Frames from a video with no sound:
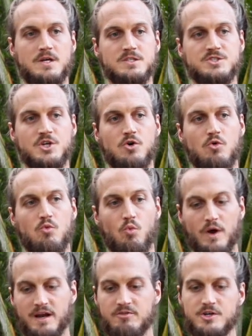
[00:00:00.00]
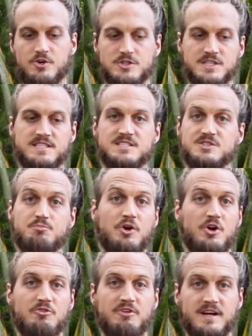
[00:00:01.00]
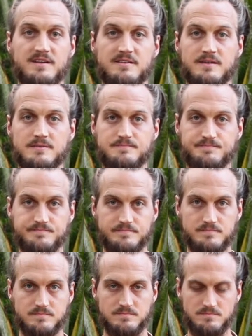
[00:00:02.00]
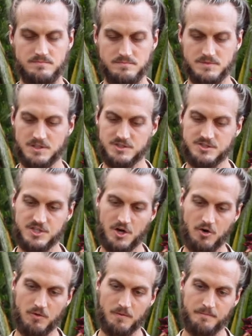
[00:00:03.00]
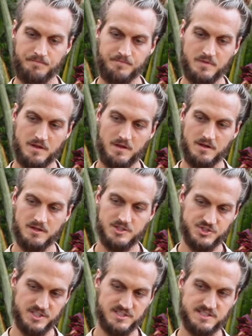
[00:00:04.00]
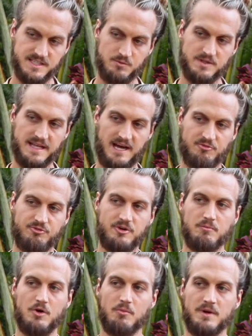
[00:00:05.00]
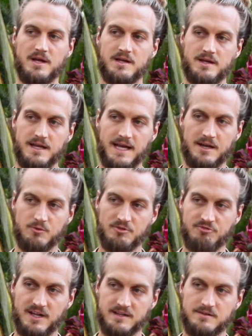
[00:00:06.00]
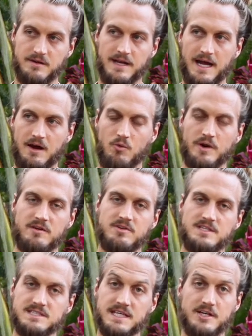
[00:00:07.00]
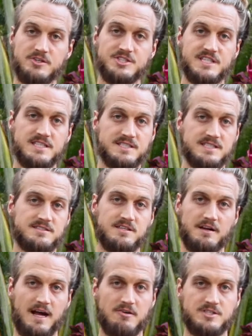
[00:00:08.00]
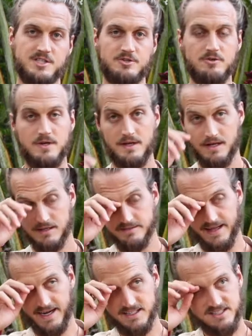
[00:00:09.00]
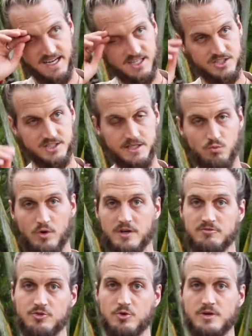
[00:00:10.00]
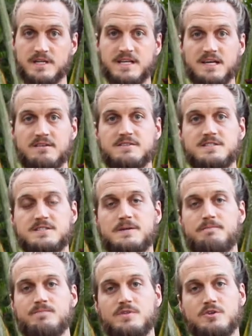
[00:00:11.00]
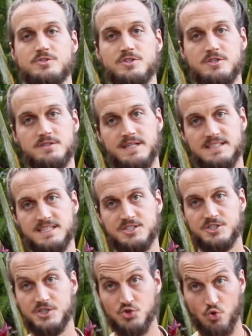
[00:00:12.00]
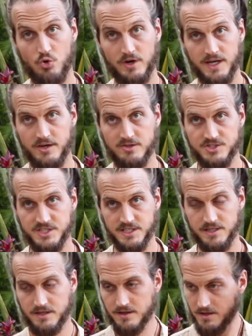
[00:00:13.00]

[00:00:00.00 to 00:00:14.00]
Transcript: So whatever yours is, it's perfect. So just sit with that for a moment and reflect on how whatever this energy is that stuck out to you, that is actually one of your gifts. That's actually your energy